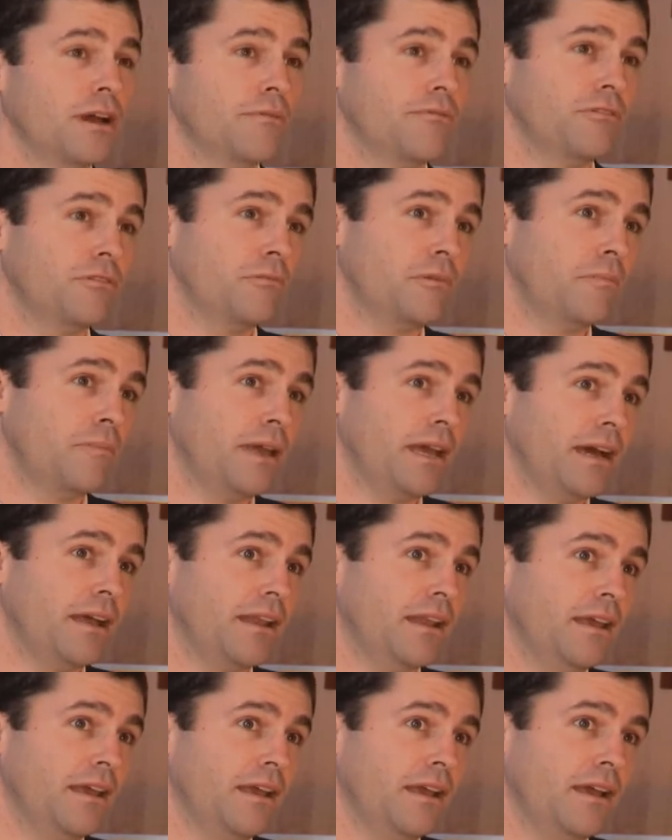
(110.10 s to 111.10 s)
up from about
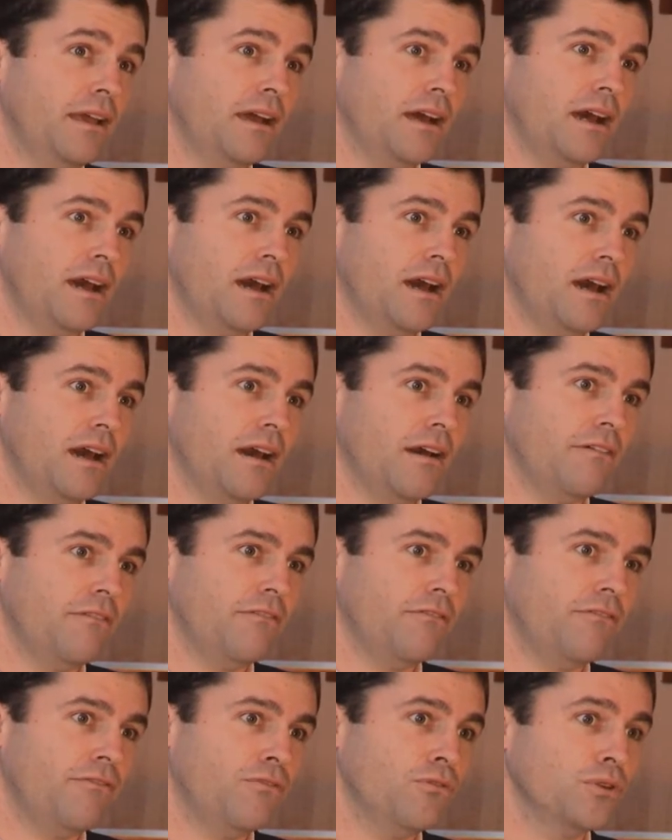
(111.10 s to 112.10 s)

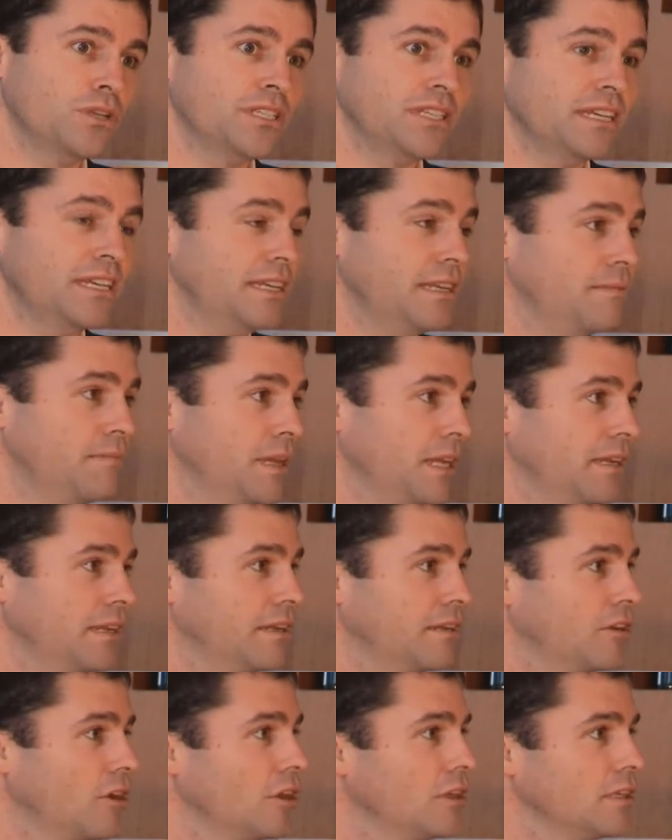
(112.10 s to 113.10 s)
$14
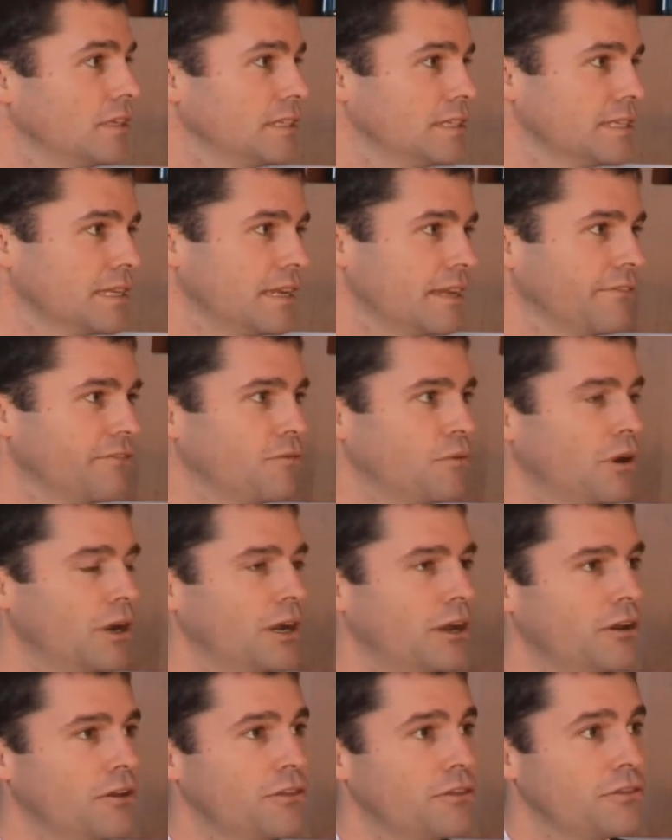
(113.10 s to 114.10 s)
million in
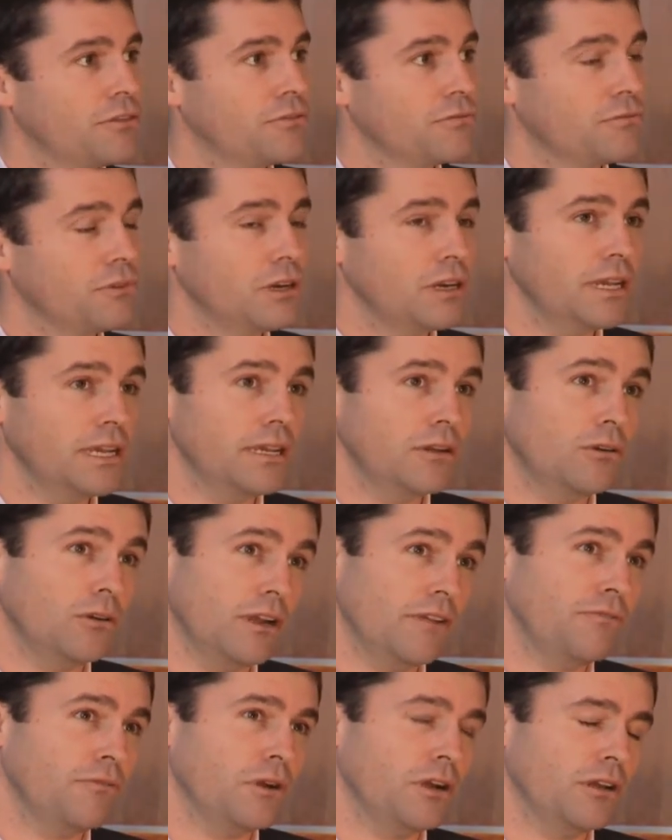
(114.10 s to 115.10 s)
FY03
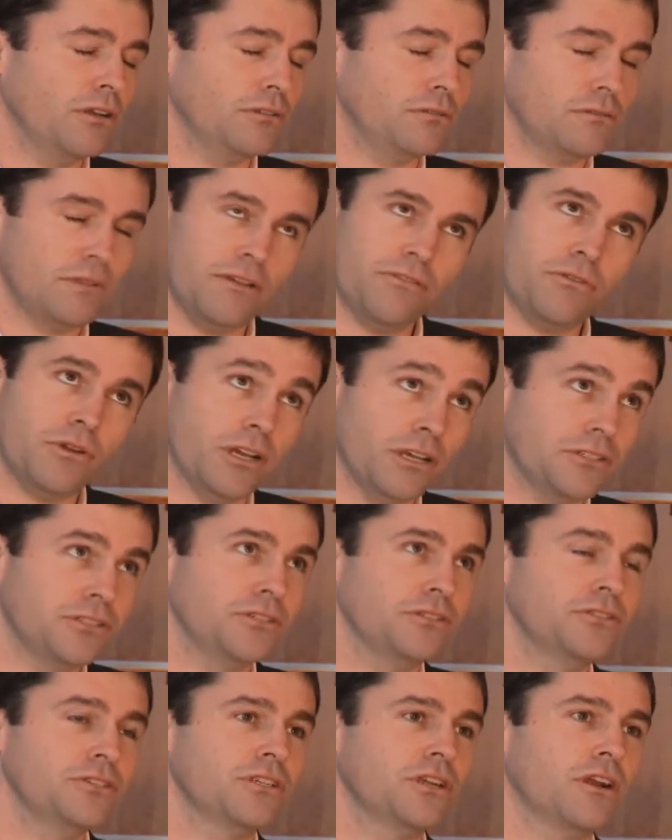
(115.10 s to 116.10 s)
or
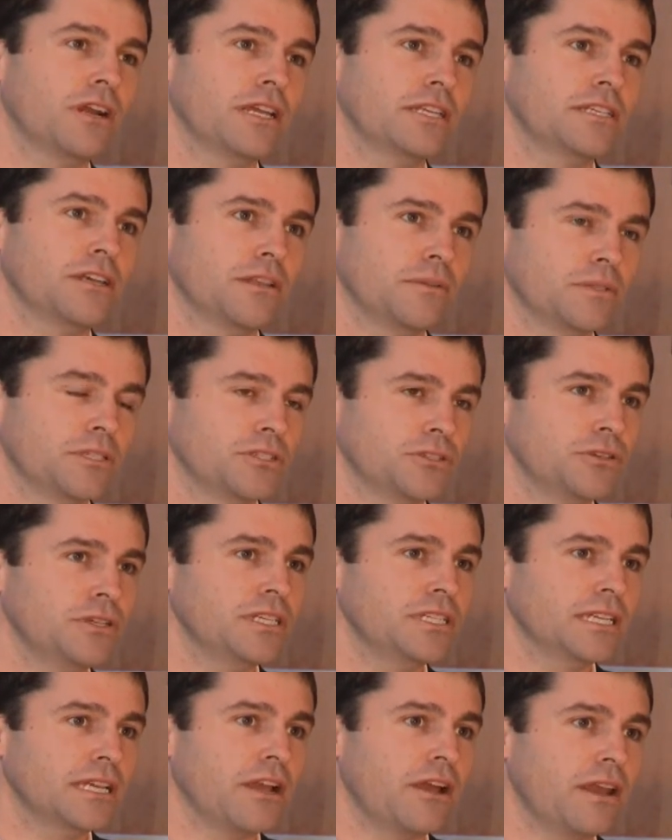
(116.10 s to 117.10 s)
FY02, sorry, so it was 2
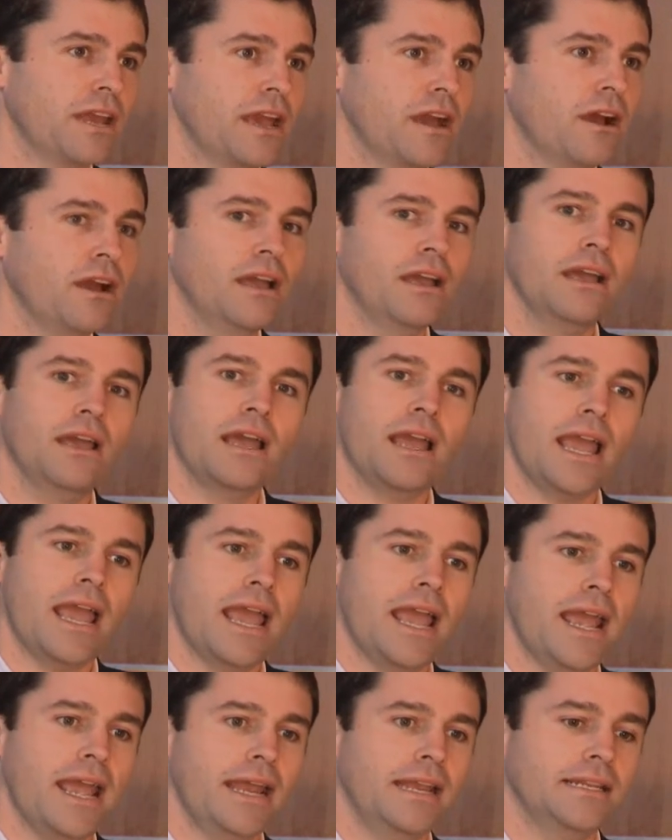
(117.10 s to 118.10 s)
years ago now,
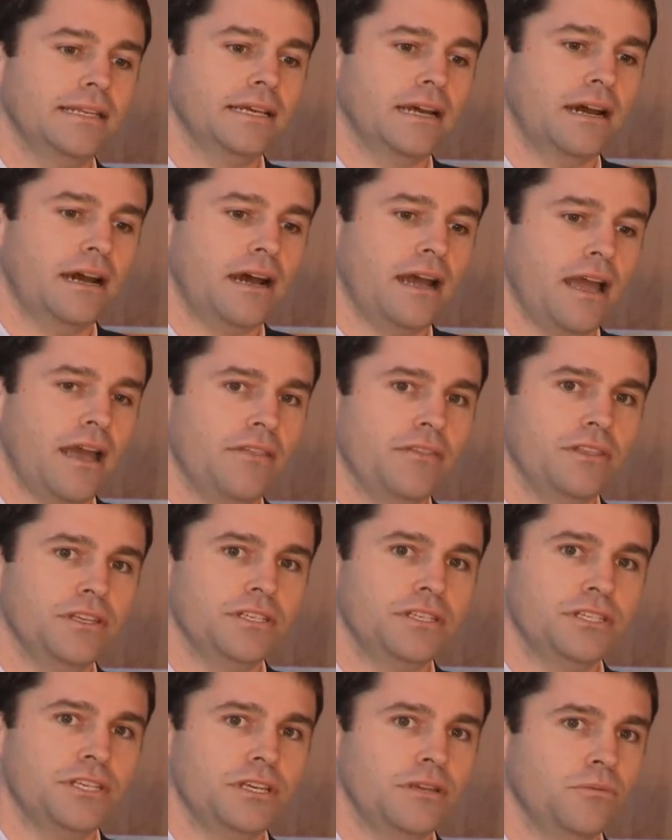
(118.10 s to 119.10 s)
and
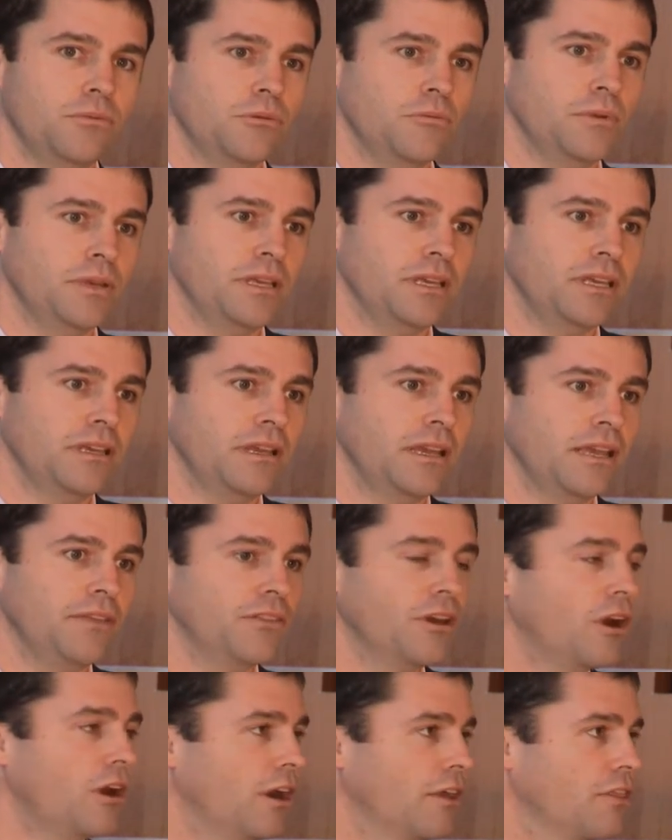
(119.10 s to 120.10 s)
this year will be in
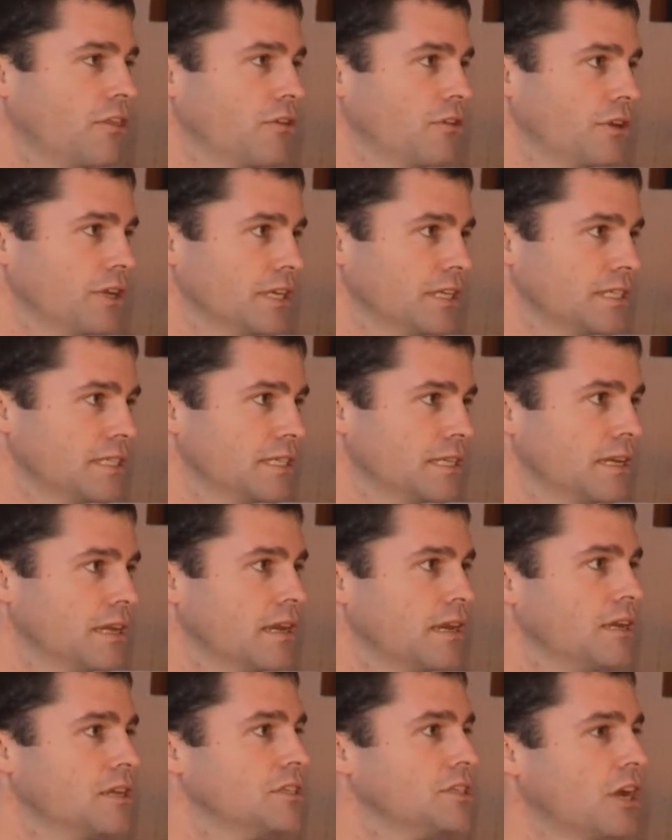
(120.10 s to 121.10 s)
the high 30s.
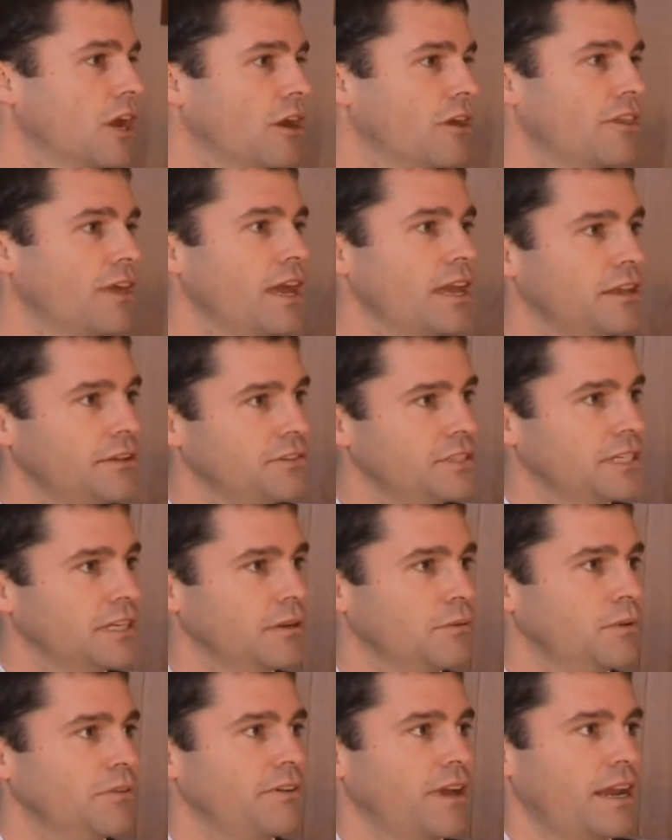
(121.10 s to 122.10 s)
So there you
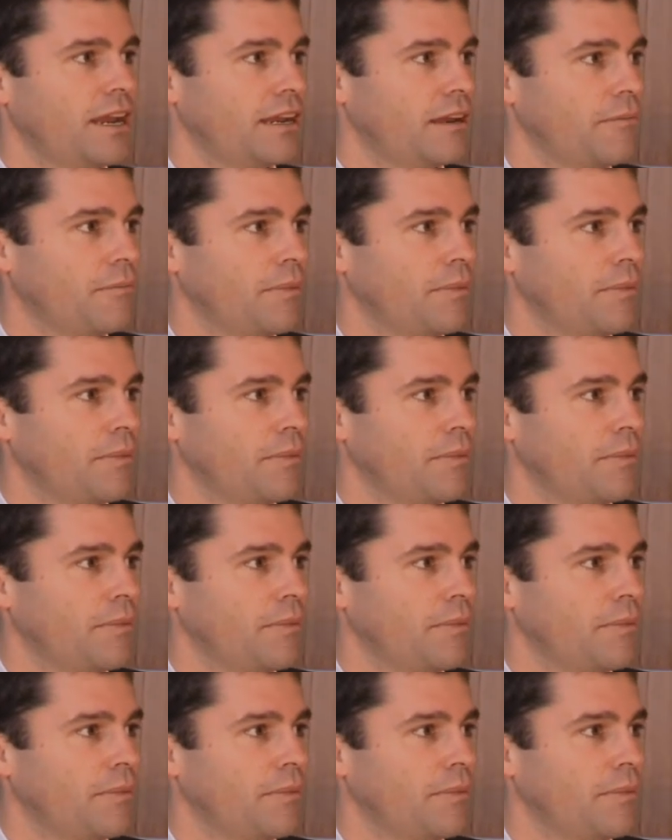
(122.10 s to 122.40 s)
see we've added